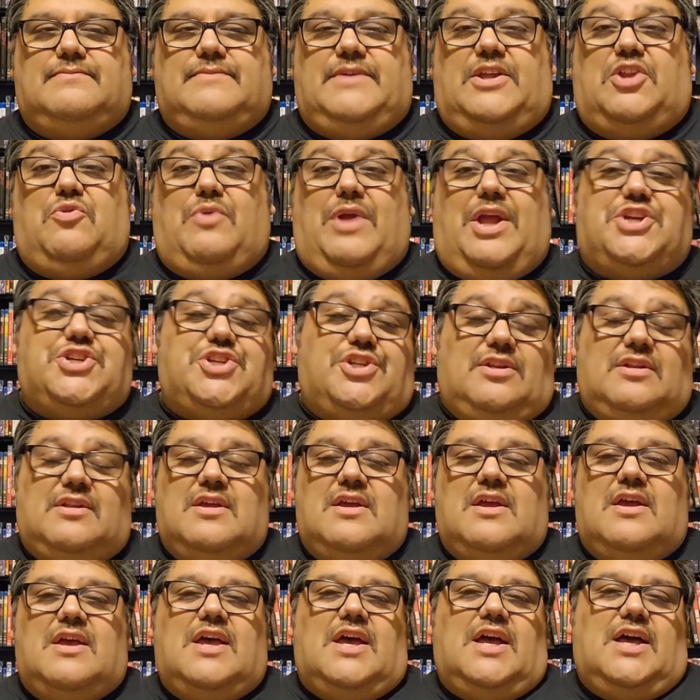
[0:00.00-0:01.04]
iteration
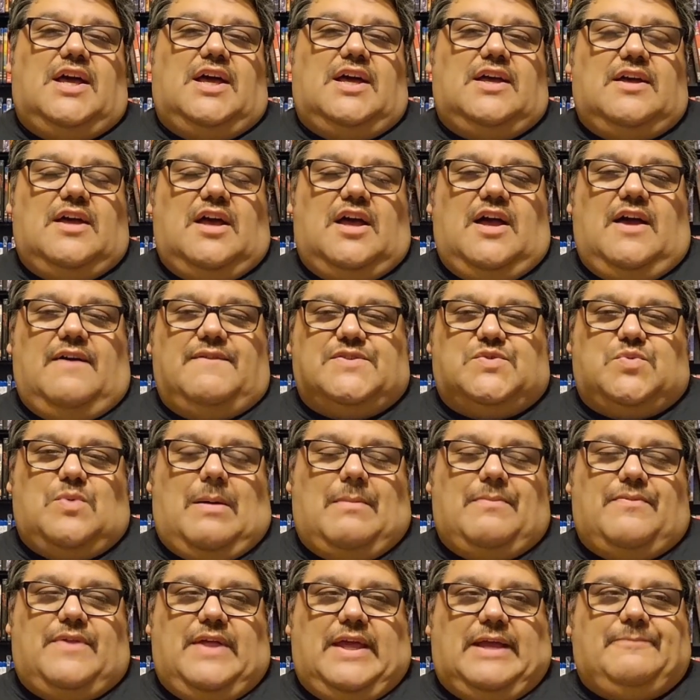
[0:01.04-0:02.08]
of
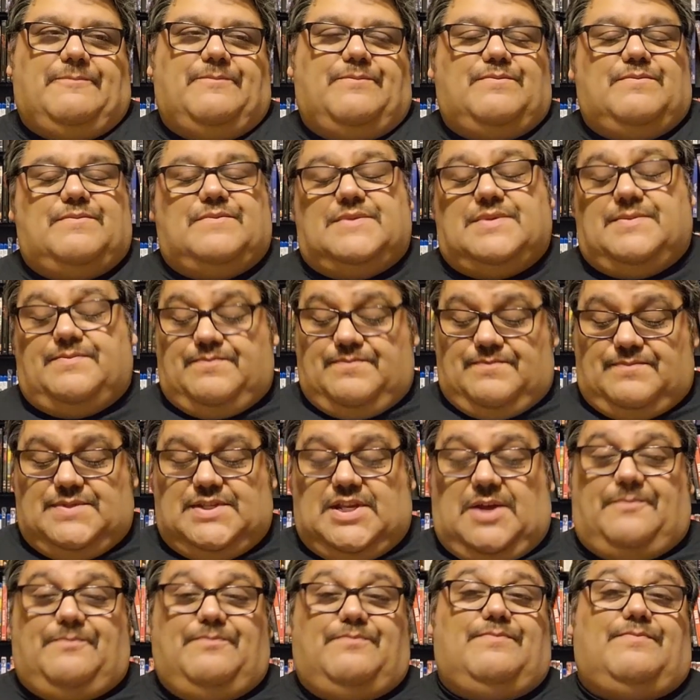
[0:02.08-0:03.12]
Swamp Thing.
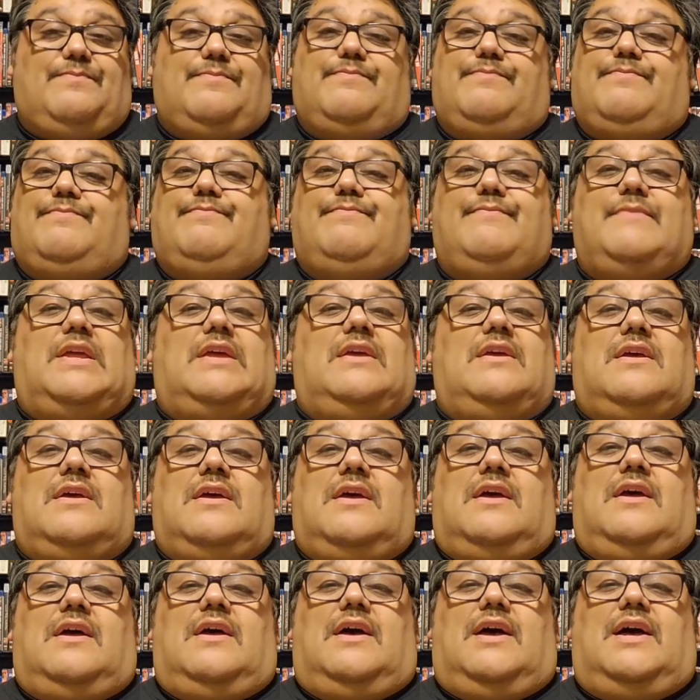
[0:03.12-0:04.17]
So
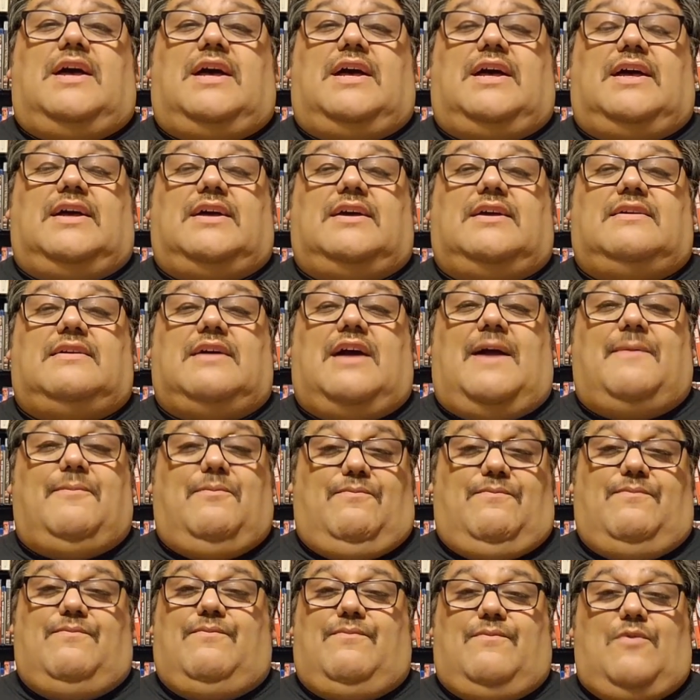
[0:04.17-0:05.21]
I'm
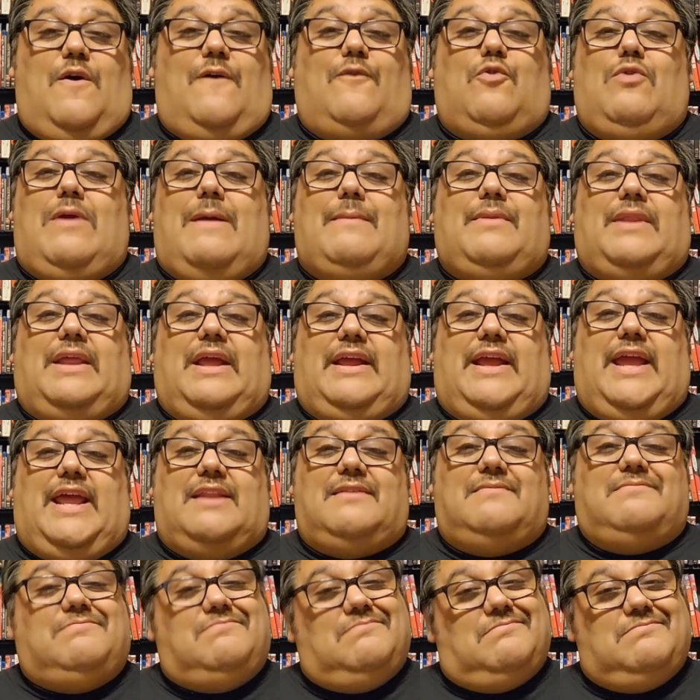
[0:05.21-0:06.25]
over rambling
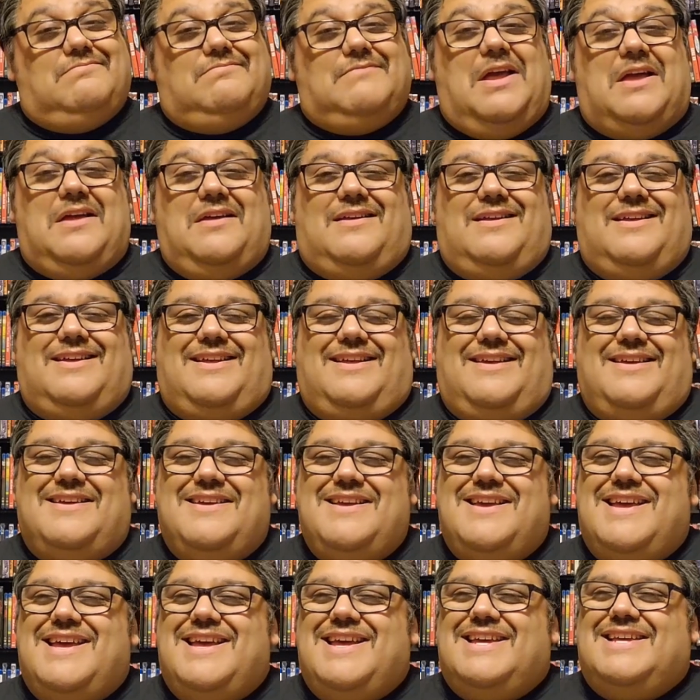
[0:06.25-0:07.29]
again.
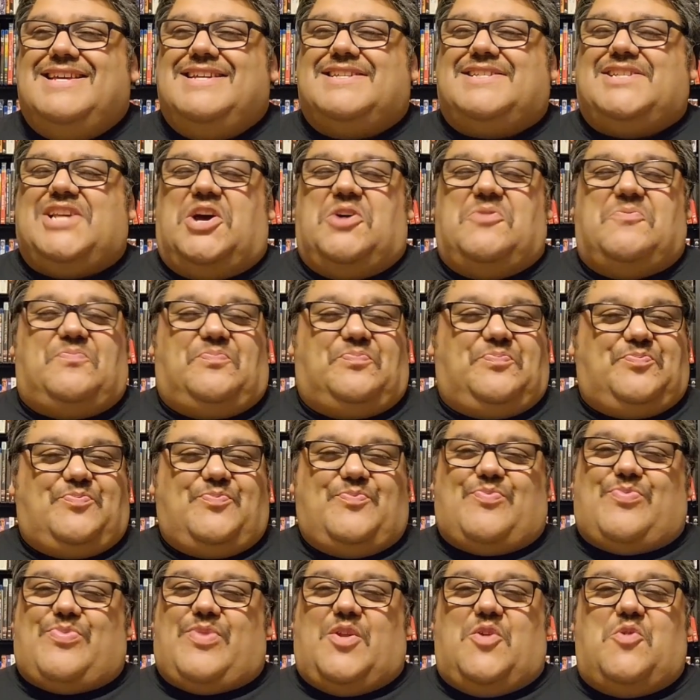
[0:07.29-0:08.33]
So
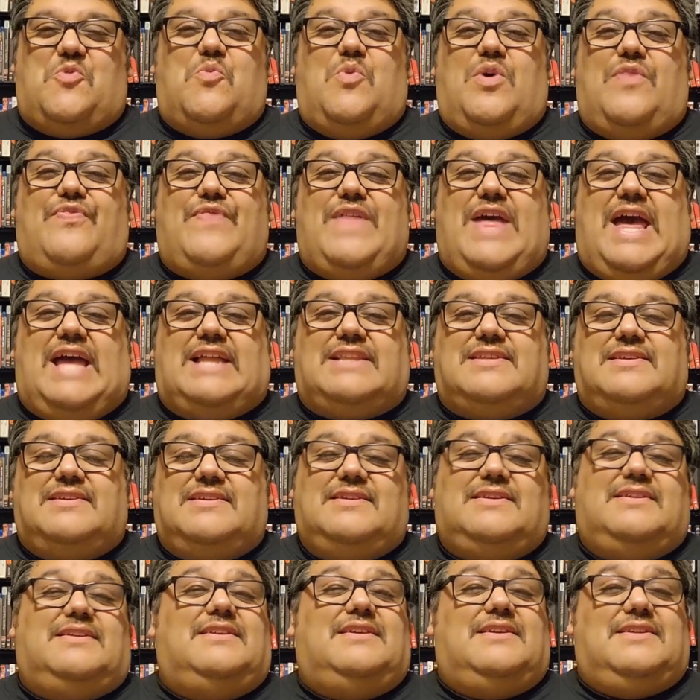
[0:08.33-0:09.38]
with that,
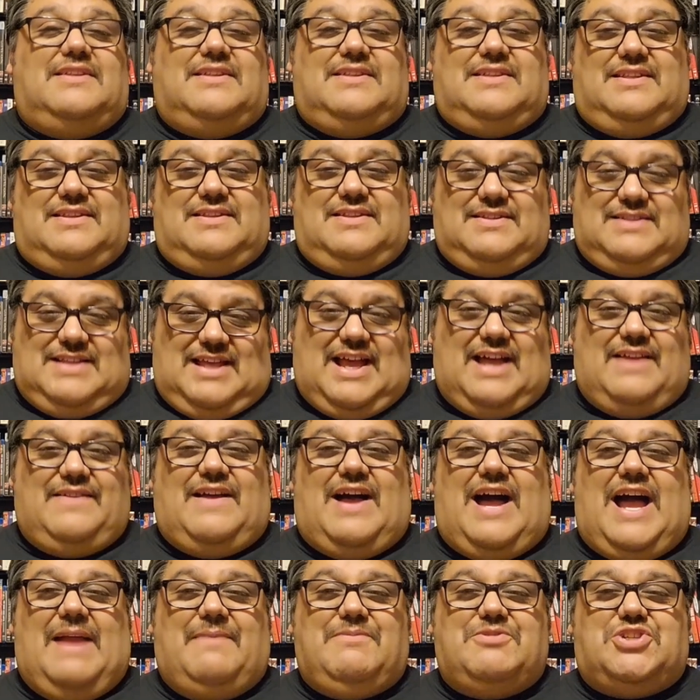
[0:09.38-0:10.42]

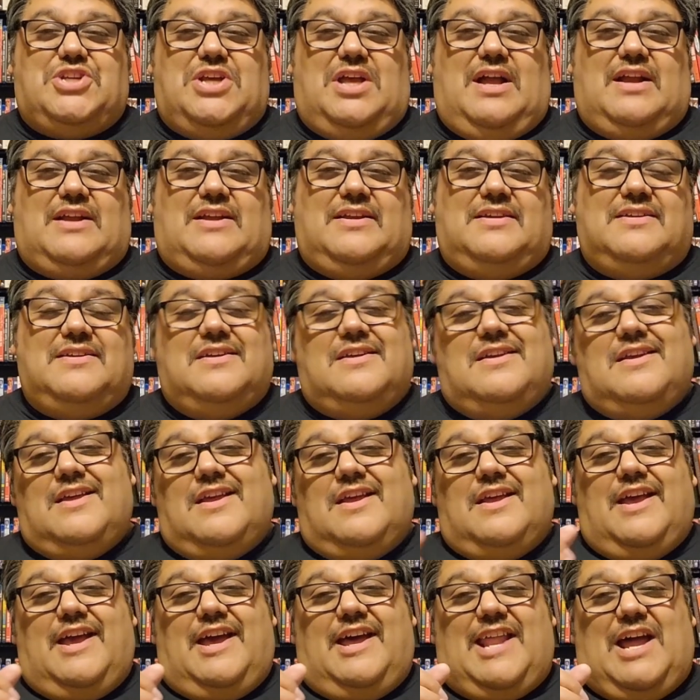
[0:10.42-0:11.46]
I'm Chuck,
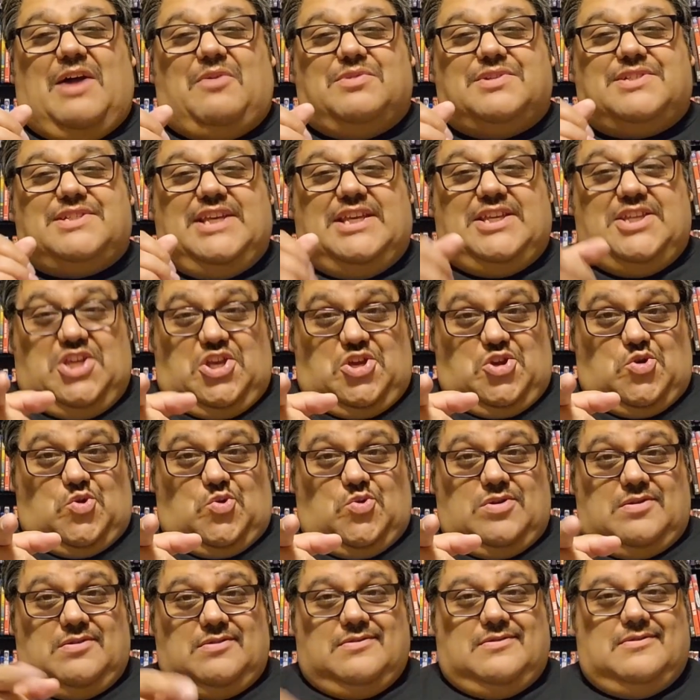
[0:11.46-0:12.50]
and I will see
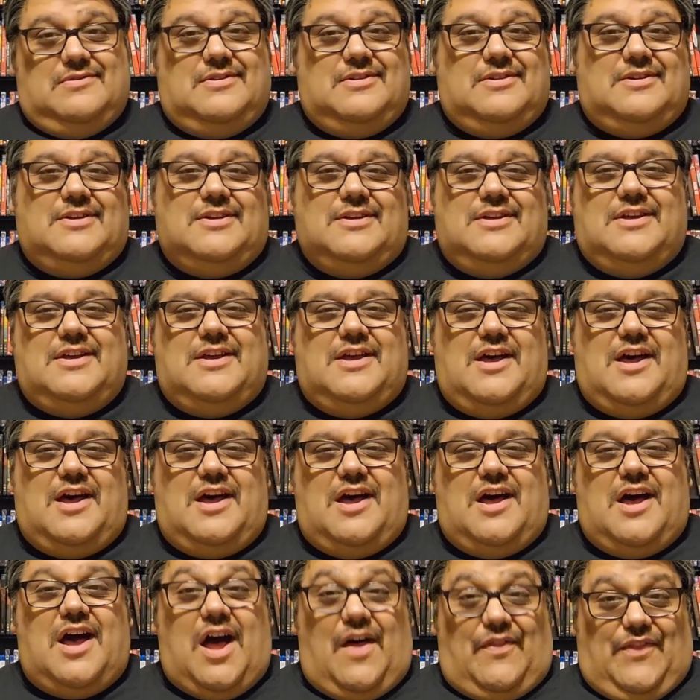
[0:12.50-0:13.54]
you
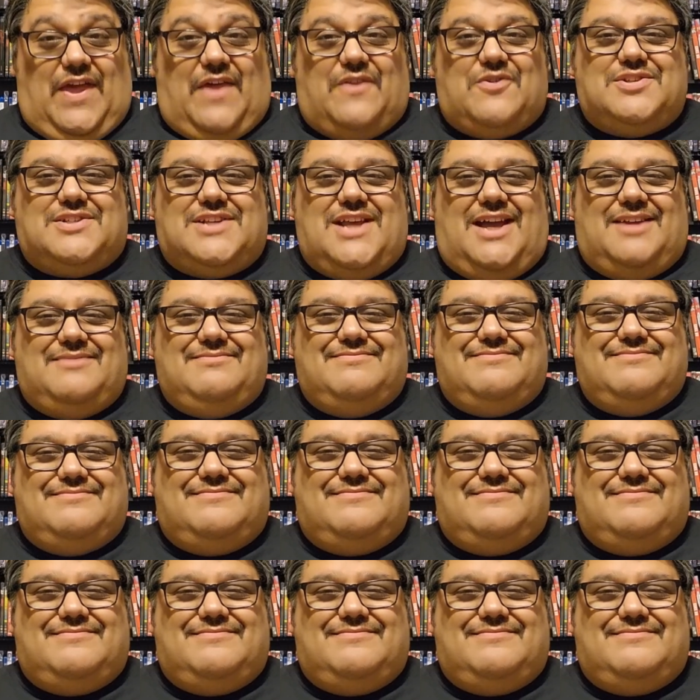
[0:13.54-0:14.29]
on the other side.